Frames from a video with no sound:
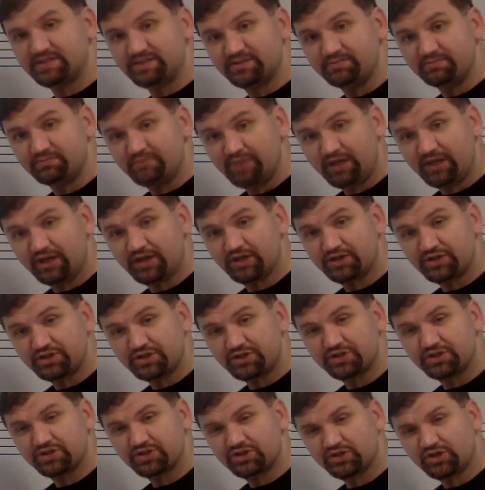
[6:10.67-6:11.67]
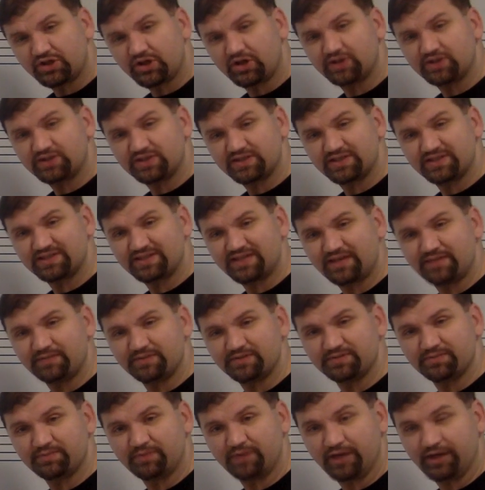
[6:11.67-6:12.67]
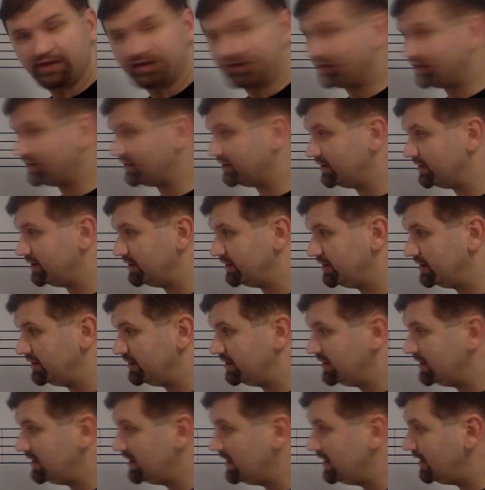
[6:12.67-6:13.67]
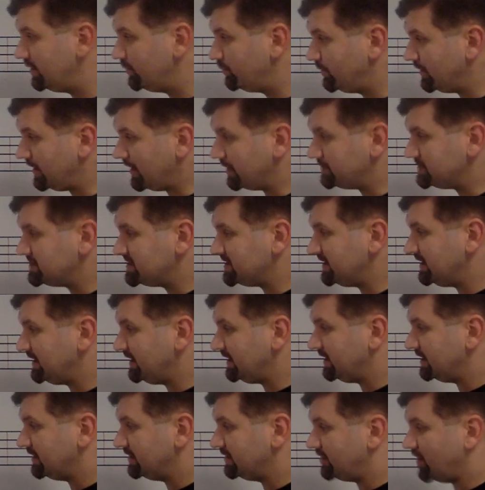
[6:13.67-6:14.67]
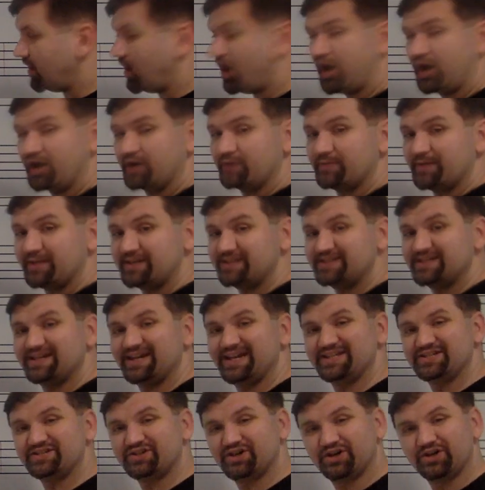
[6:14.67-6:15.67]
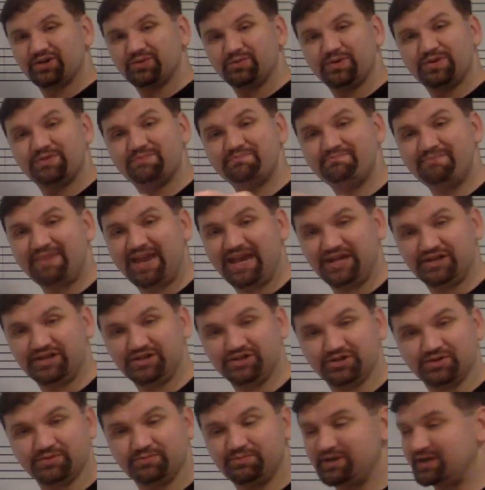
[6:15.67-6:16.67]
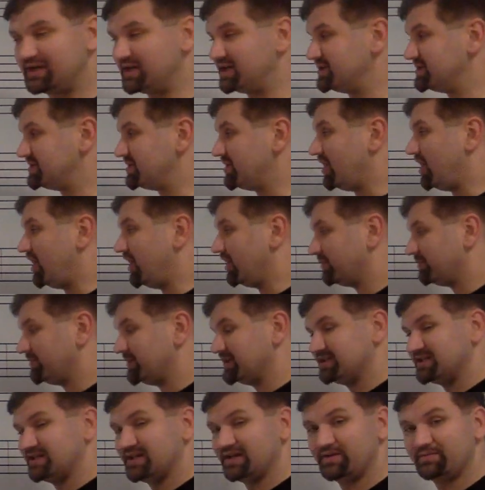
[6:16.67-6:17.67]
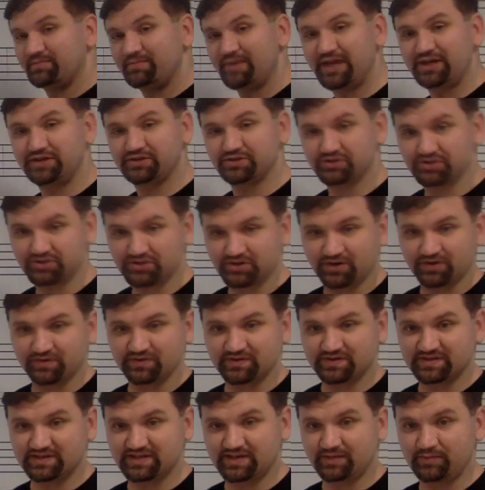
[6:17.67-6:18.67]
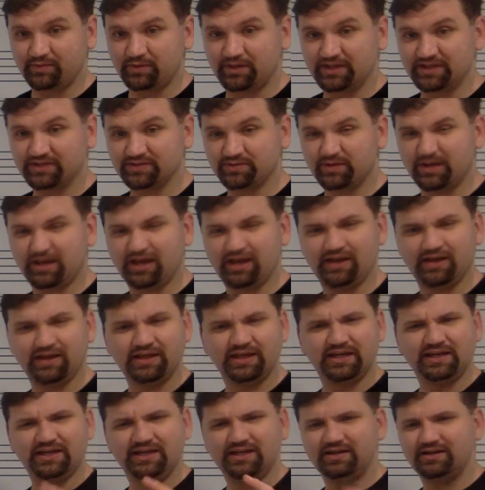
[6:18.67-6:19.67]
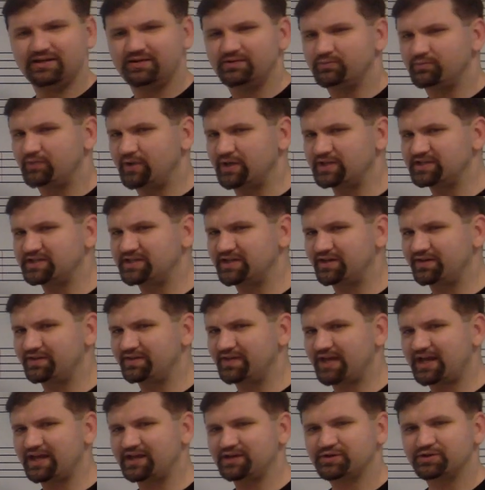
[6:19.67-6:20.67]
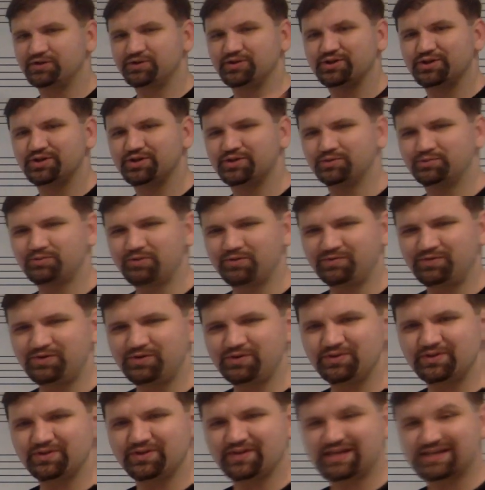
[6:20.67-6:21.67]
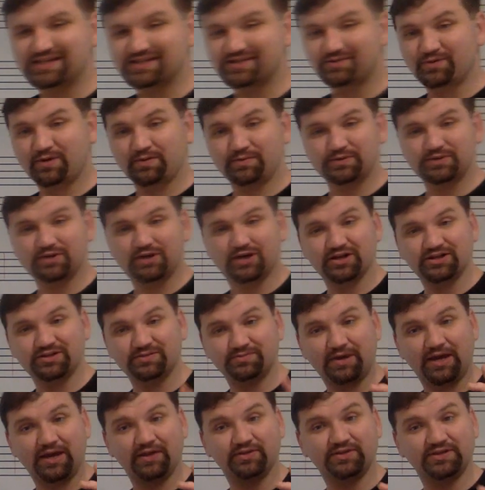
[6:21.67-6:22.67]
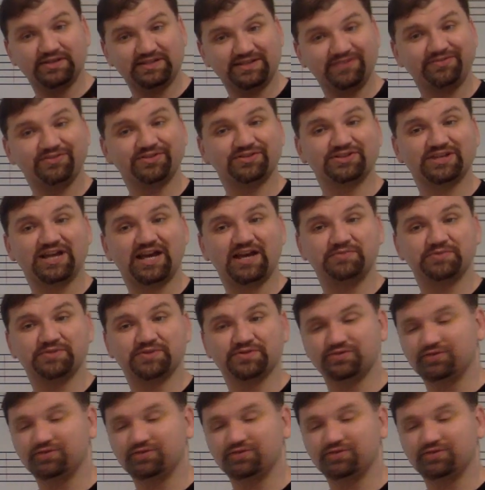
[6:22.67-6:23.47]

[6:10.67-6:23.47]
diminished starts the same as minor. When I was thinking in augmented, I started with major because augmented and major start the same way as well. Rusty on that? Review the lesson where we talked about the different types of